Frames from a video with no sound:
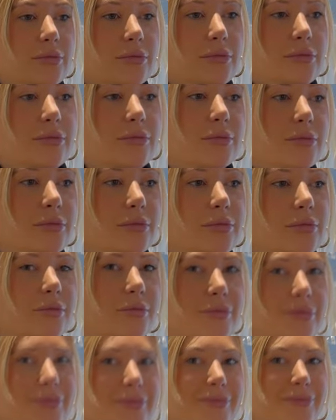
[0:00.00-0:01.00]
Dang,
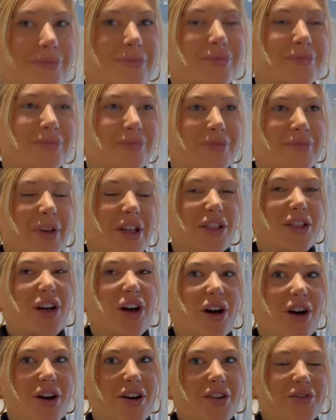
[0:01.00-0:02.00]
girl.
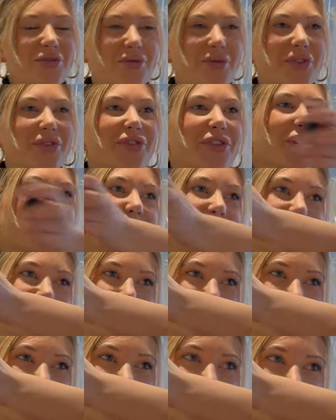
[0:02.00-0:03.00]
She's a true
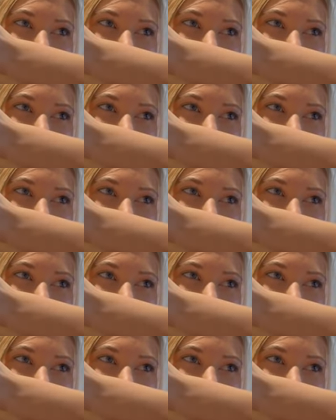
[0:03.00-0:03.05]
spritzer.